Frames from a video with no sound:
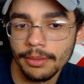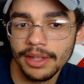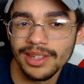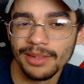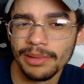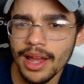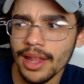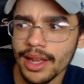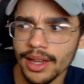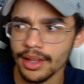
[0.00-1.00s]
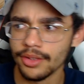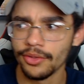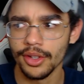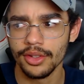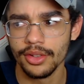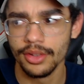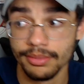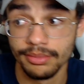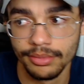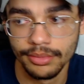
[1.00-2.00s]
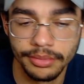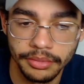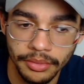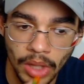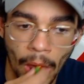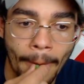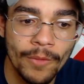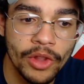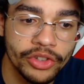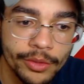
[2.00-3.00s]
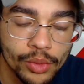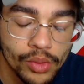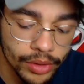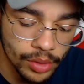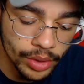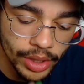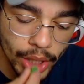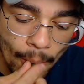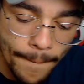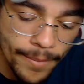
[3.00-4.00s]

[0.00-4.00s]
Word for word: the basic plot line, I guess, for this. Civil war going on.